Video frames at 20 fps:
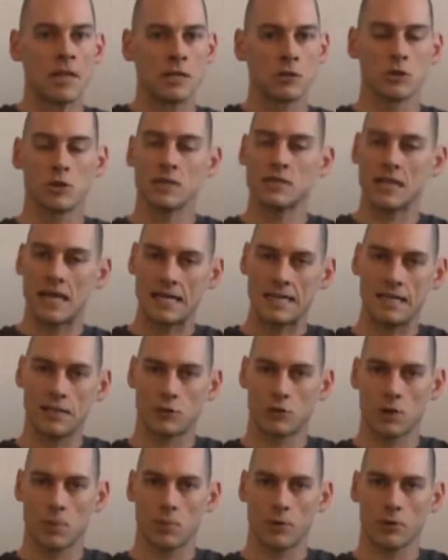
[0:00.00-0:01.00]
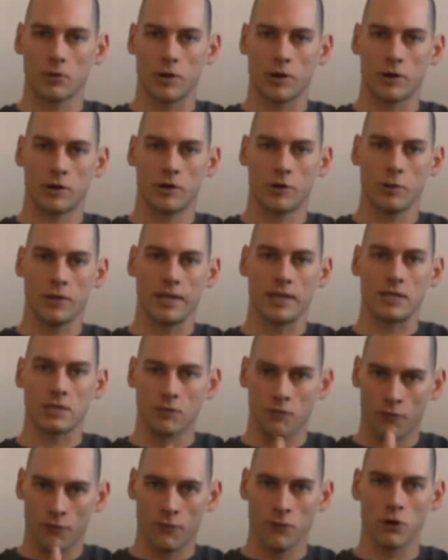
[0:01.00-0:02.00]
so this idea of triple threat cueing
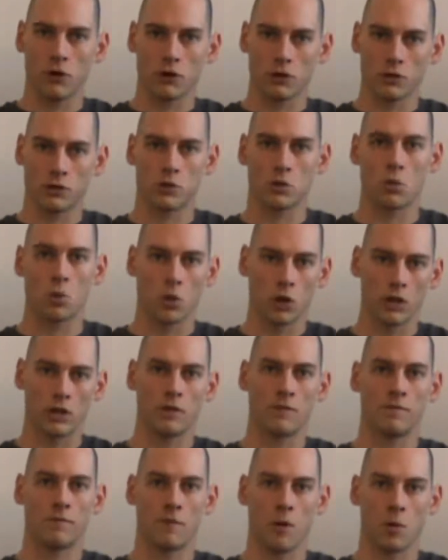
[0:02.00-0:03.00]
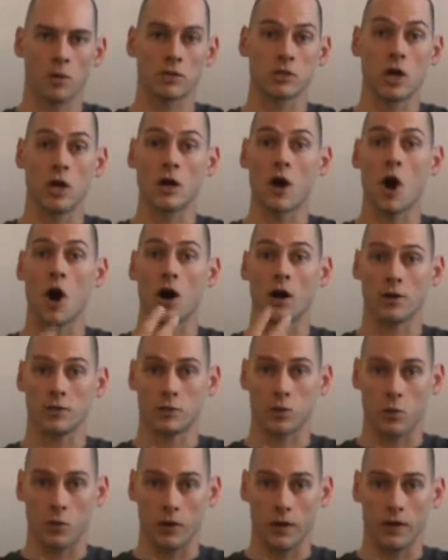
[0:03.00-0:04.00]
is first, we're gonna focus on
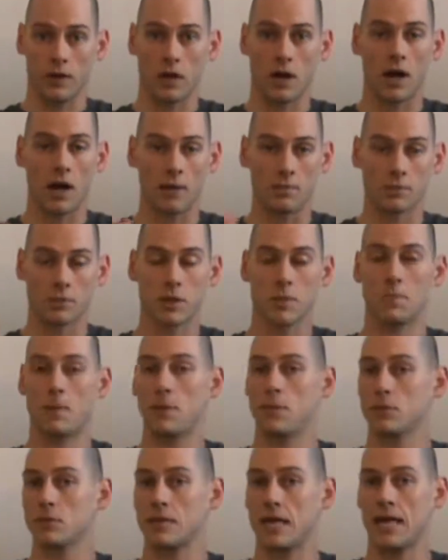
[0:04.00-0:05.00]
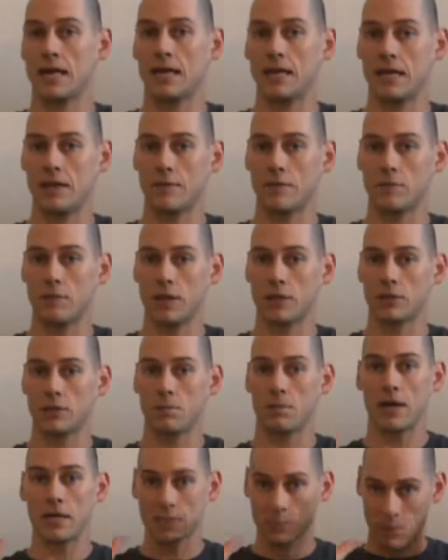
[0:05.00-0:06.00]
auditory. Um, some people take in information
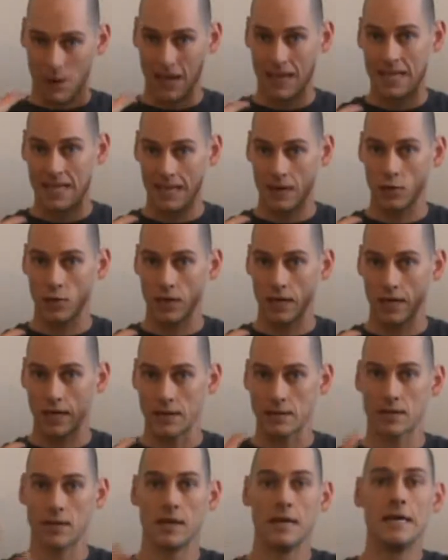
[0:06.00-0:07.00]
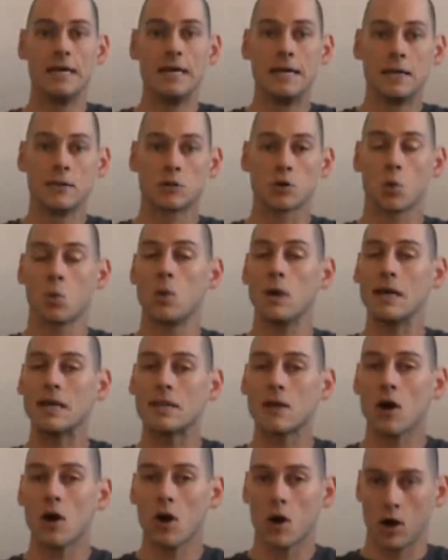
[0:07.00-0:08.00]
best by hearing it. So
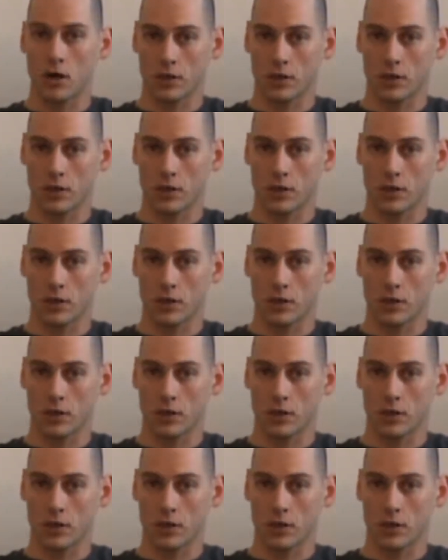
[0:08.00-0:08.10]
with our